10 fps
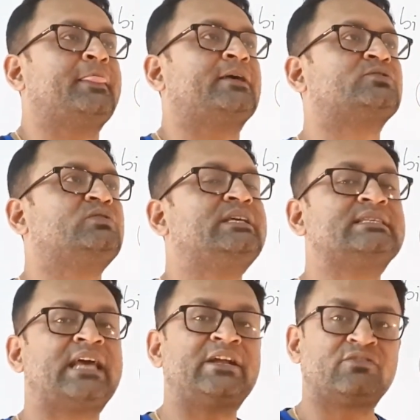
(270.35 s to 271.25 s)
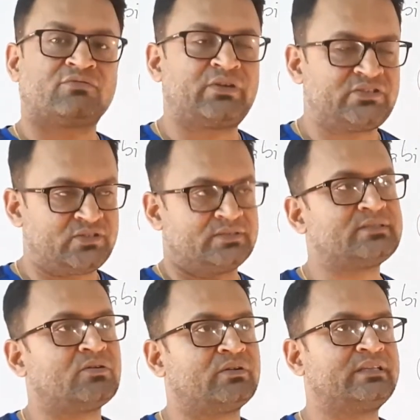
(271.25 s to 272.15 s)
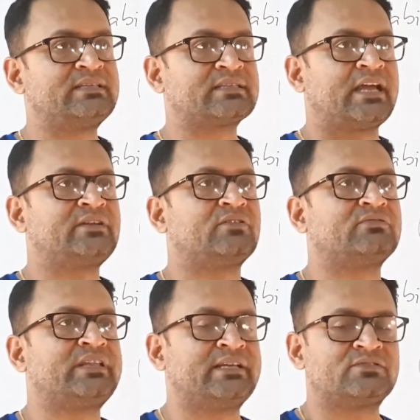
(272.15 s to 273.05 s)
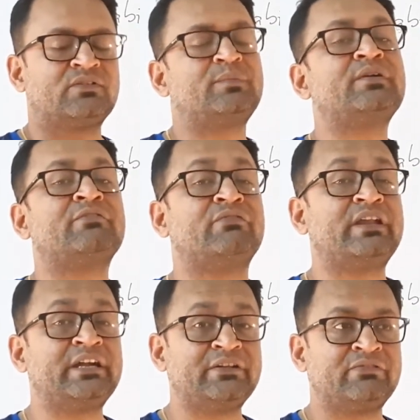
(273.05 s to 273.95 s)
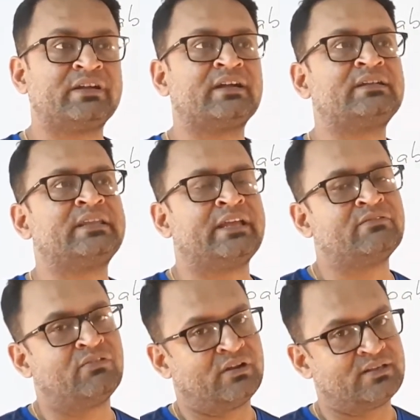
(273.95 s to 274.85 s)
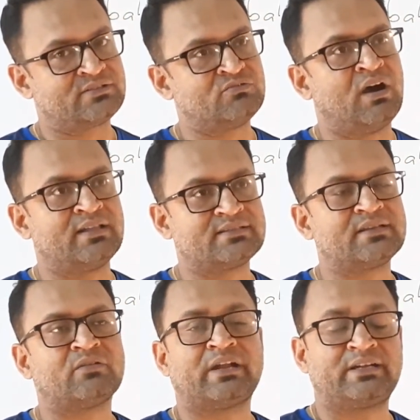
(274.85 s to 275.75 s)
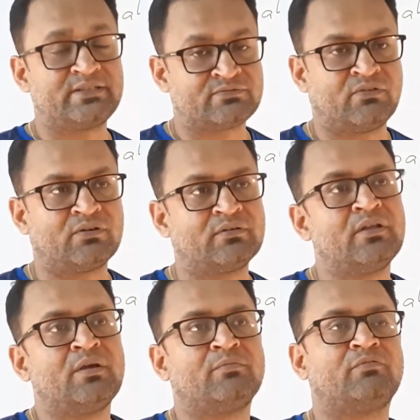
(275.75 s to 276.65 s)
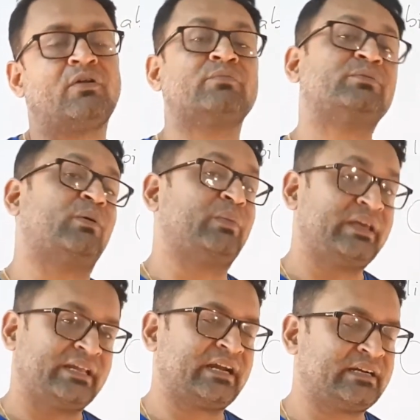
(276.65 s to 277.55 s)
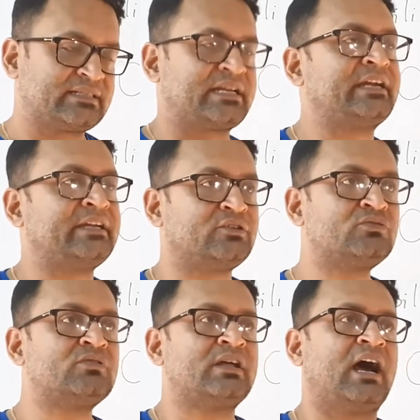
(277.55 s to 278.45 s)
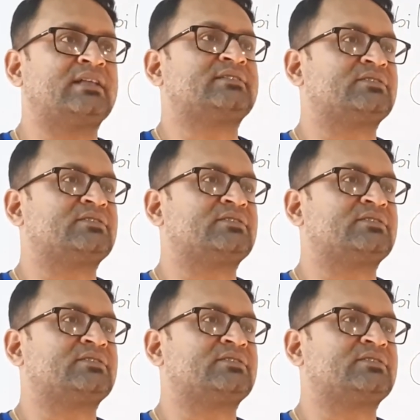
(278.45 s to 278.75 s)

So these kind of questions or these kind of things will be a very difficult thing for us to answer, or at least from the Popperian understanding to answer.